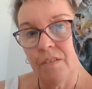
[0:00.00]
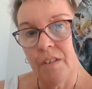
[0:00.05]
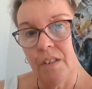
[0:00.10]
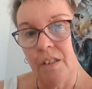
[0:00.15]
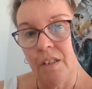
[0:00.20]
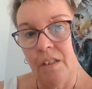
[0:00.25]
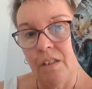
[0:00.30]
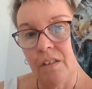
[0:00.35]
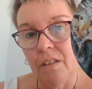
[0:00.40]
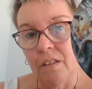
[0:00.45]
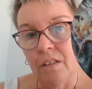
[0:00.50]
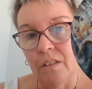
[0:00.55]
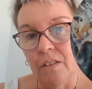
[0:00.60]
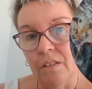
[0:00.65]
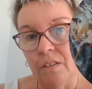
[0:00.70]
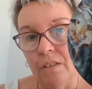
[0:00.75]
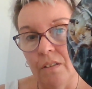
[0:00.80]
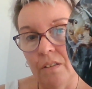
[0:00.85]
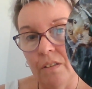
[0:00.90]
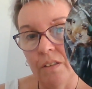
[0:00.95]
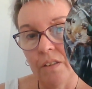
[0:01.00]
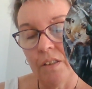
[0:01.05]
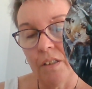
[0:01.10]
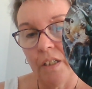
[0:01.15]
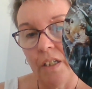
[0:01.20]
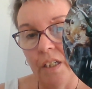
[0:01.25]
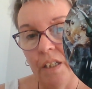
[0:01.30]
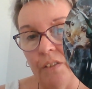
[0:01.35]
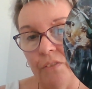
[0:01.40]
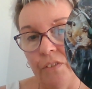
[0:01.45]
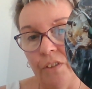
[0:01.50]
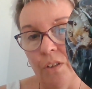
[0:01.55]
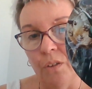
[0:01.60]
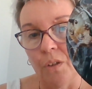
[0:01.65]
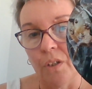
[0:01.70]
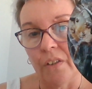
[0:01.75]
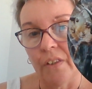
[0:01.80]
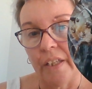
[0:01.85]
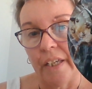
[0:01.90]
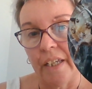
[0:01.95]
There you go. So here, if you
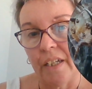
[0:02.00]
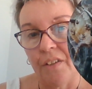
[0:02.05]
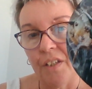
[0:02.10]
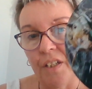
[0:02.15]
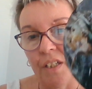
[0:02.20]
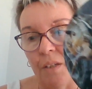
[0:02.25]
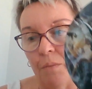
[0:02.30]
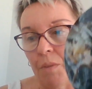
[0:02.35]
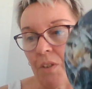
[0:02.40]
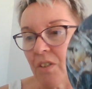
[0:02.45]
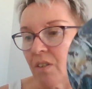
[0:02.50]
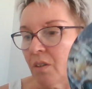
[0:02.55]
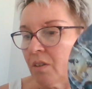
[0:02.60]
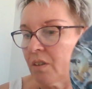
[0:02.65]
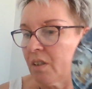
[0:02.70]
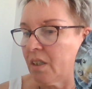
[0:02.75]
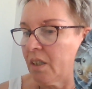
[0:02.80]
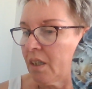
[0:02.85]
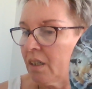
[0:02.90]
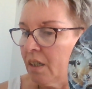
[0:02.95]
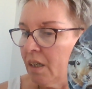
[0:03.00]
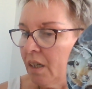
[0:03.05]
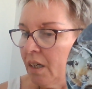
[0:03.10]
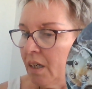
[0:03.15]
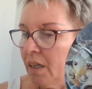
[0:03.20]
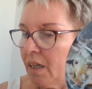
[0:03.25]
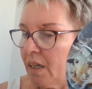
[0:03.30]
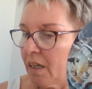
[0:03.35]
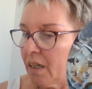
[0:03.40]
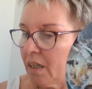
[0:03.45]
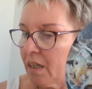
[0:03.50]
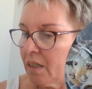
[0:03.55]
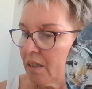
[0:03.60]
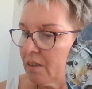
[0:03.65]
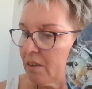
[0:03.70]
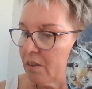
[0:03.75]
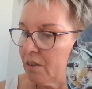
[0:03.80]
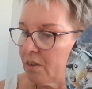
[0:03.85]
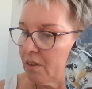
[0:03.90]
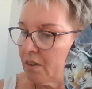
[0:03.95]
look at that, I think that one's got the
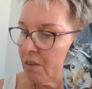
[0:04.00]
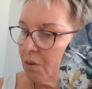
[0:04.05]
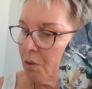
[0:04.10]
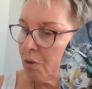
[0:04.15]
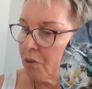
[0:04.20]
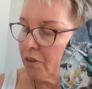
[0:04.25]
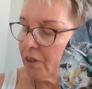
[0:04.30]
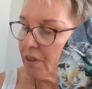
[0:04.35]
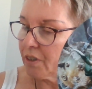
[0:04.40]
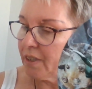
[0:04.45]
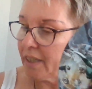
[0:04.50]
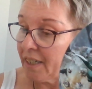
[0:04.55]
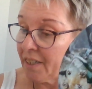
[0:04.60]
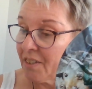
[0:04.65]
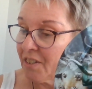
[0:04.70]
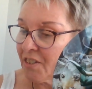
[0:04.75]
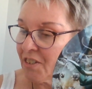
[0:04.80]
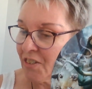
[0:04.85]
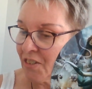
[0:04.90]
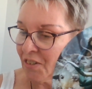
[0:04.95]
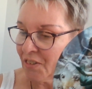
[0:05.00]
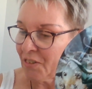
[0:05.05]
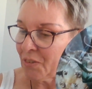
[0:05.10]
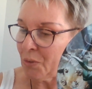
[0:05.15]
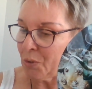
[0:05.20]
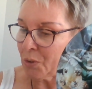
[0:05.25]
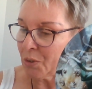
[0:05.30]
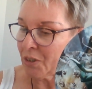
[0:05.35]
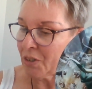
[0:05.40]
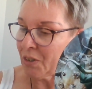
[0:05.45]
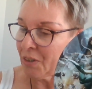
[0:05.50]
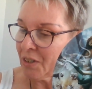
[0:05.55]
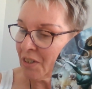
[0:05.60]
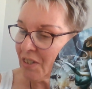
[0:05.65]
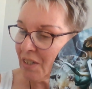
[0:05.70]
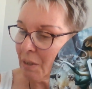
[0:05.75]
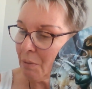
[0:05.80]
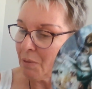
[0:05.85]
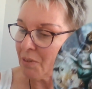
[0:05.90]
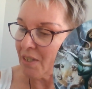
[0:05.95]
auroch. Yeah, this has got the auroch on it.
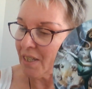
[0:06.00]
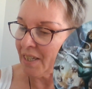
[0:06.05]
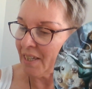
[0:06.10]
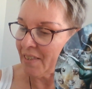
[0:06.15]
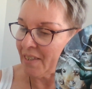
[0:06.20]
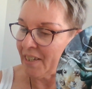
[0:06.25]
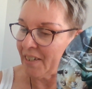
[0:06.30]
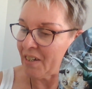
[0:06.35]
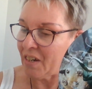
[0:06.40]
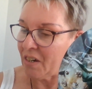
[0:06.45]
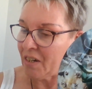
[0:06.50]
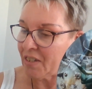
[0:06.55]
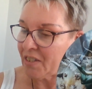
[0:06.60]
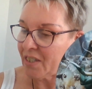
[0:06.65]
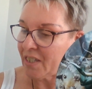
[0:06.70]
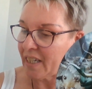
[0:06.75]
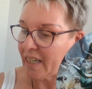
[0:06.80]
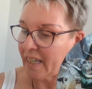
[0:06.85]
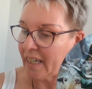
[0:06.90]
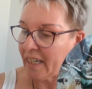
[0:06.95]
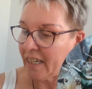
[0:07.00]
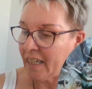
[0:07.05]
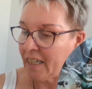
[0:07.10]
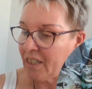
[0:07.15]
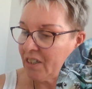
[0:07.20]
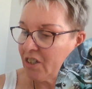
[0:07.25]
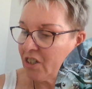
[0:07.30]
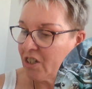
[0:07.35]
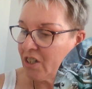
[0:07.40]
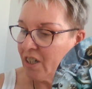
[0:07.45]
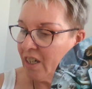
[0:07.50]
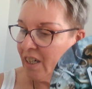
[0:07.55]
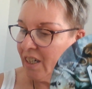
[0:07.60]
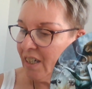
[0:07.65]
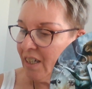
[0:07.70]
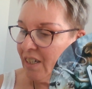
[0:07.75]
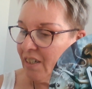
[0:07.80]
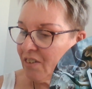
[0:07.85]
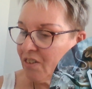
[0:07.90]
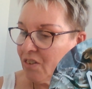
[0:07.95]
So I was there then. Ice Age,
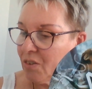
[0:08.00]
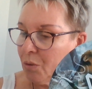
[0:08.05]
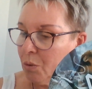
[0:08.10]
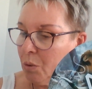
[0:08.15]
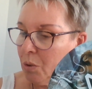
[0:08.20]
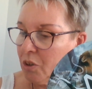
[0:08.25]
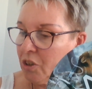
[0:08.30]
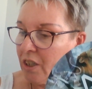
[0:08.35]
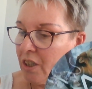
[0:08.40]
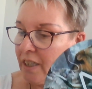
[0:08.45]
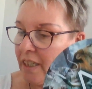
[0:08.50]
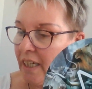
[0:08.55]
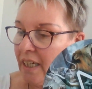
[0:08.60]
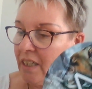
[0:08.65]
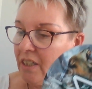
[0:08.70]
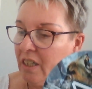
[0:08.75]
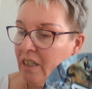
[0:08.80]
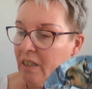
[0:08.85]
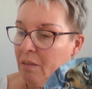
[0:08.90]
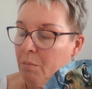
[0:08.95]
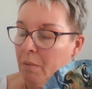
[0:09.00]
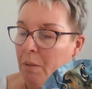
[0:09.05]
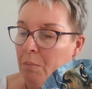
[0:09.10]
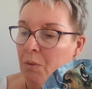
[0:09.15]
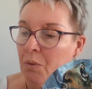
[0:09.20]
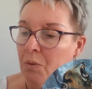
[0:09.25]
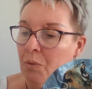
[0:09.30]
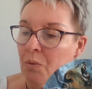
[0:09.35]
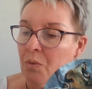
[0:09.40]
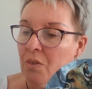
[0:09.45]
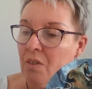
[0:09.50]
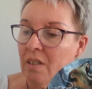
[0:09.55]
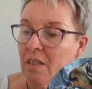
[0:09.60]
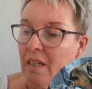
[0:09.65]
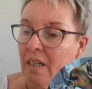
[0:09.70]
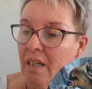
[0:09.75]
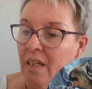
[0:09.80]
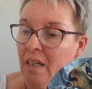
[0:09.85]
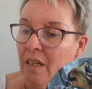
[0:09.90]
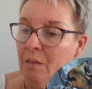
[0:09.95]
saw gigantic mammals,
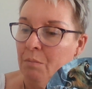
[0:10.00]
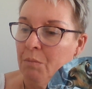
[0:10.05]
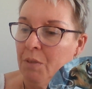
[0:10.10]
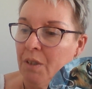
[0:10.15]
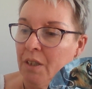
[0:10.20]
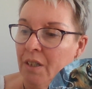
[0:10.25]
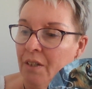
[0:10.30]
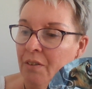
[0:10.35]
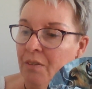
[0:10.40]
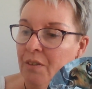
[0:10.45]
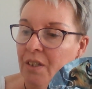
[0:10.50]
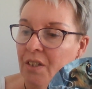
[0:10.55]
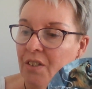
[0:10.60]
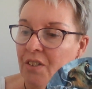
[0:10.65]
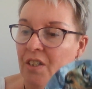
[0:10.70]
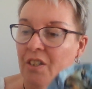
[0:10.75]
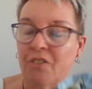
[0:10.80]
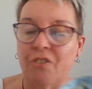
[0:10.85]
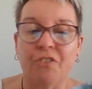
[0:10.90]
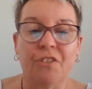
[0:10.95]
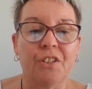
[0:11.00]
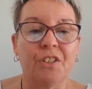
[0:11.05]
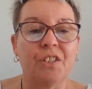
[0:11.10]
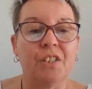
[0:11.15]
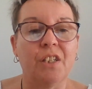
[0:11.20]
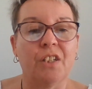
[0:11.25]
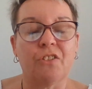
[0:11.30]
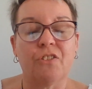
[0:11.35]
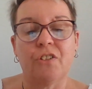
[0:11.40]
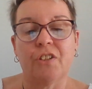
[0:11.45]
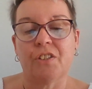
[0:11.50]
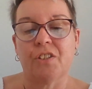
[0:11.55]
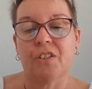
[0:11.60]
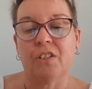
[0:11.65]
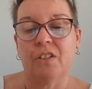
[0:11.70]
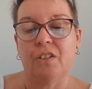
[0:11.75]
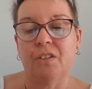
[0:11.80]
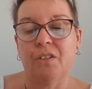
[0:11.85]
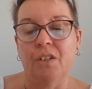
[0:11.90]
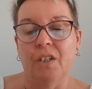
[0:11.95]
etc., etc.
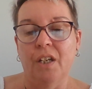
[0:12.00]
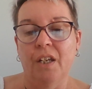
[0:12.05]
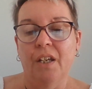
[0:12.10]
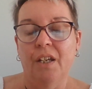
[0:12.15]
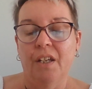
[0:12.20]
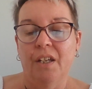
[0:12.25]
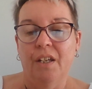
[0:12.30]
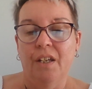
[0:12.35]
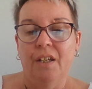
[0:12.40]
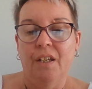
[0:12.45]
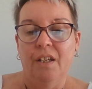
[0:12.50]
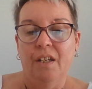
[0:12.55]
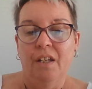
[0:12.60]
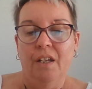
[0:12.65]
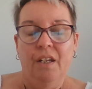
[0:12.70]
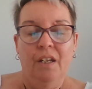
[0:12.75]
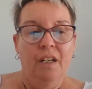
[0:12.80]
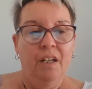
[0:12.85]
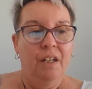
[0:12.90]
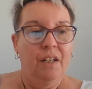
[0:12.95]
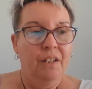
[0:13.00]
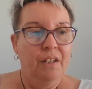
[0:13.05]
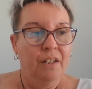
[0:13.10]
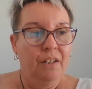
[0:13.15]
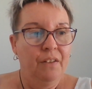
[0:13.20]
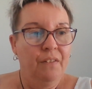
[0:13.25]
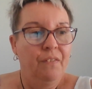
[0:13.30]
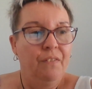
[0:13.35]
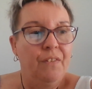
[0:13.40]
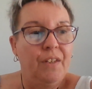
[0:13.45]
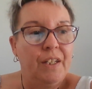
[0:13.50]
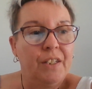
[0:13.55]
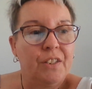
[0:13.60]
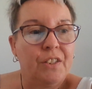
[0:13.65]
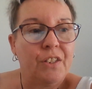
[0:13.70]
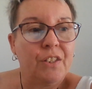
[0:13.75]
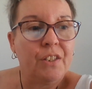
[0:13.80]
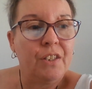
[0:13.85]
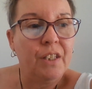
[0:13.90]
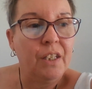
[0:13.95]
So
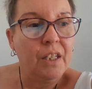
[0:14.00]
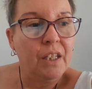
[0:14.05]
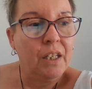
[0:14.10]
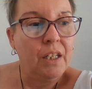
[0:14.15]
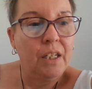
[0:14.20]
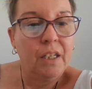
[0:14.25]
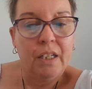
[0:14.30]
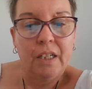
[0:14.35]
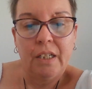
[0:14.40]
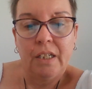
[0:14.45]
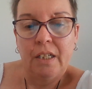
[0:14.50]
that's the